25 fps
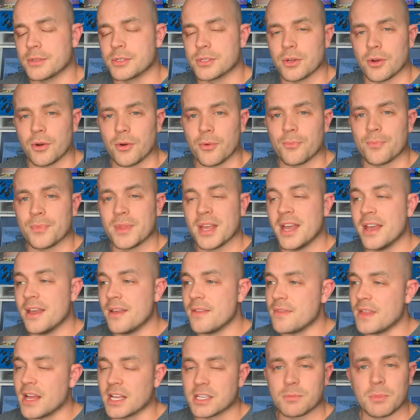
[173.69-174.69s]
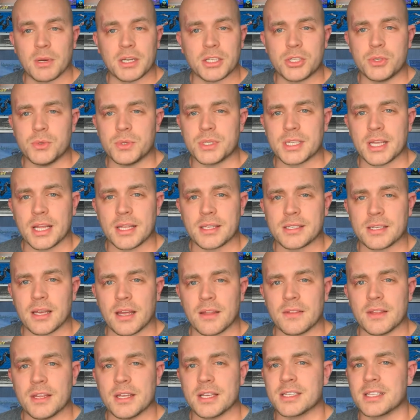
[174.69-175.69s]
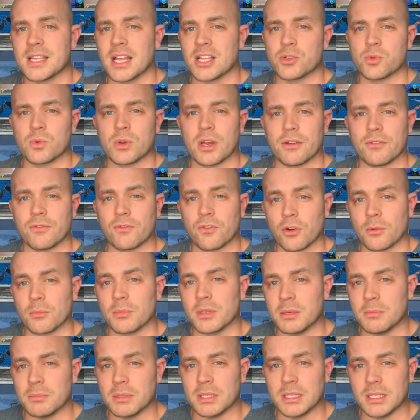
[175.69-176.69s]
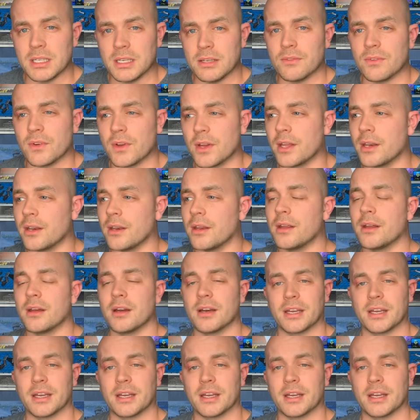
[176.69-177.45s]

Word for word: So that's my 2 cents on this. That's what I firmly believe in.